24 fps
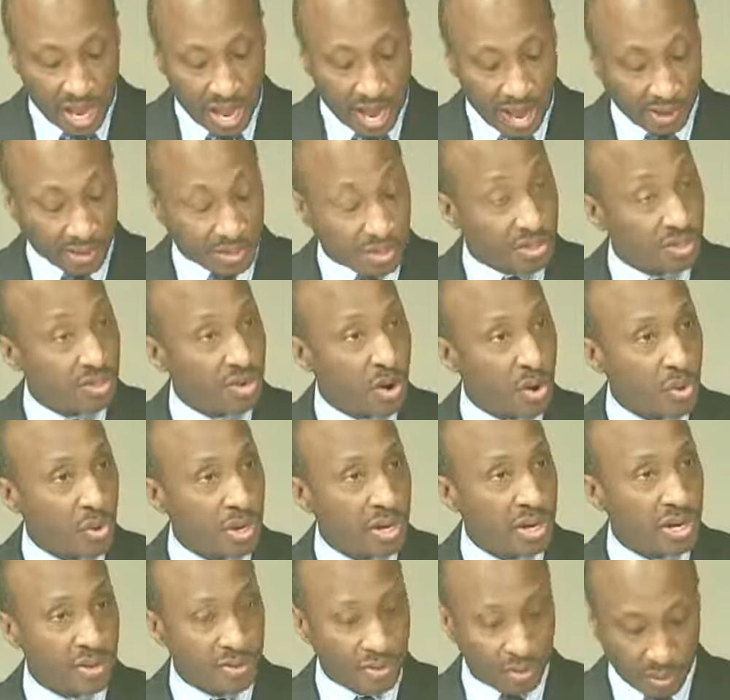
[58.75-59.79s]
acts noted
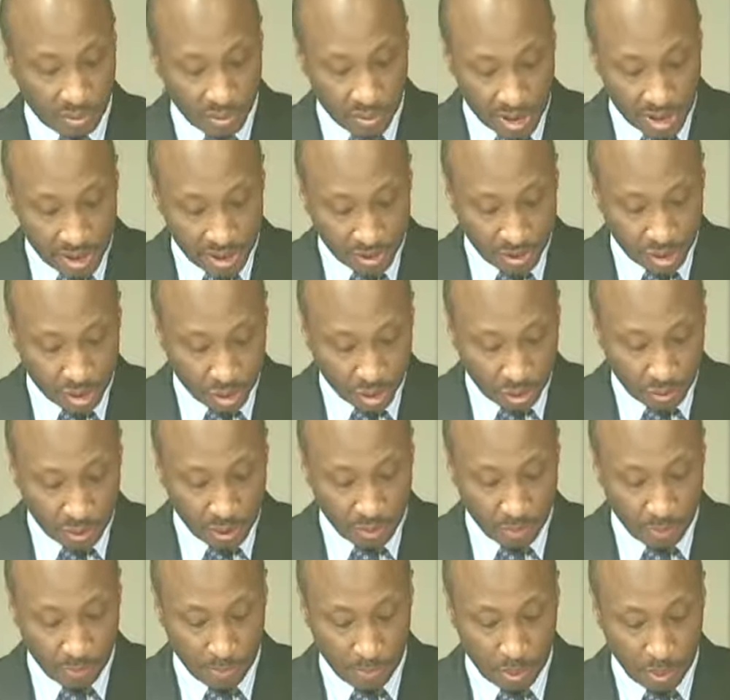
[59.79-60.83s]
in the grand jury
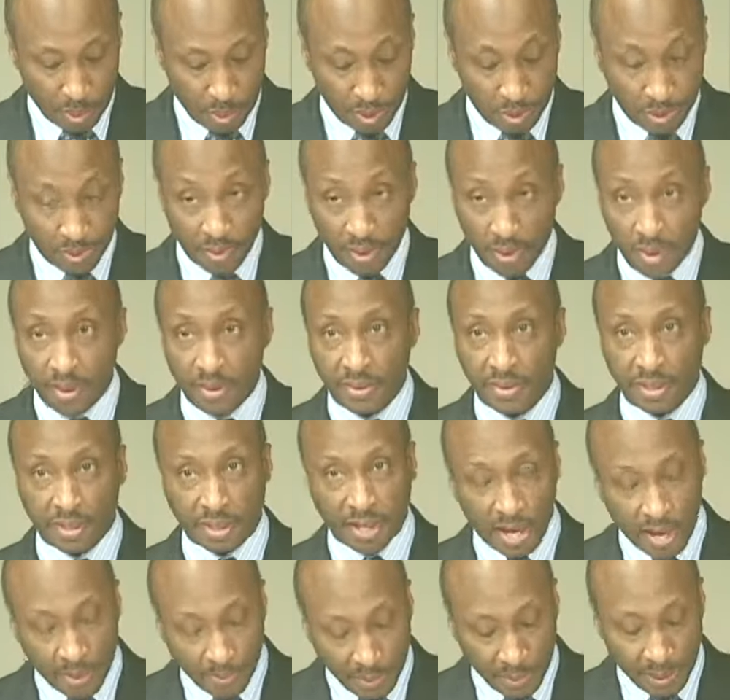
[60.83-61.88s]
report that
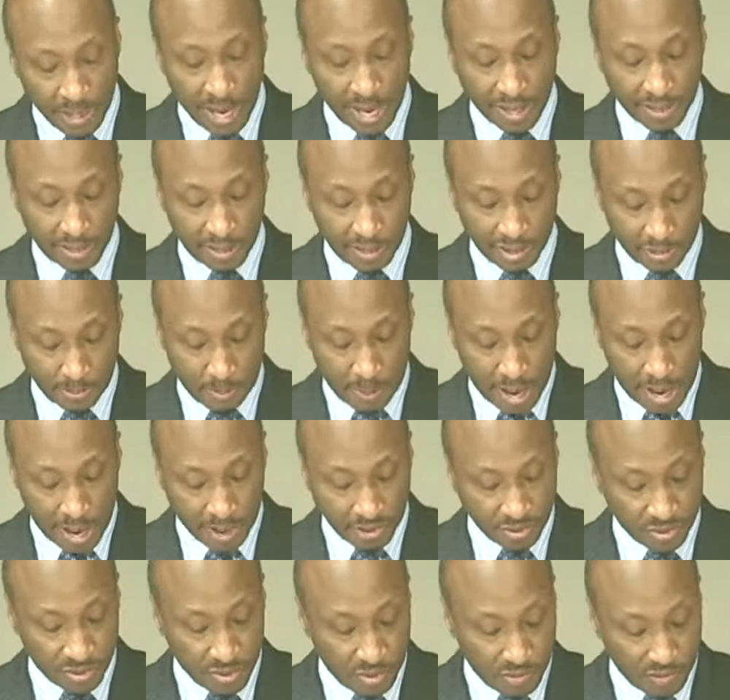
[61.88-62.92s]
came to light this
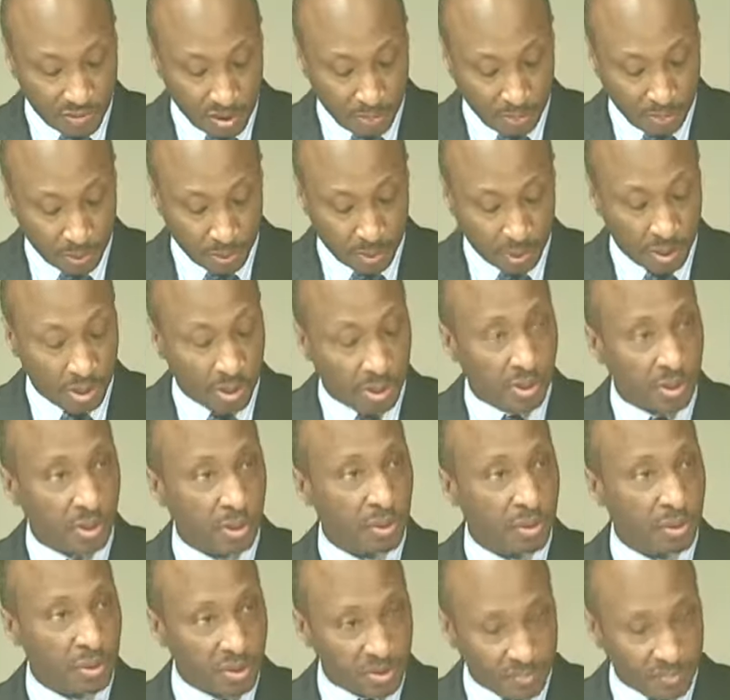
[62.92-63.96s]
past November could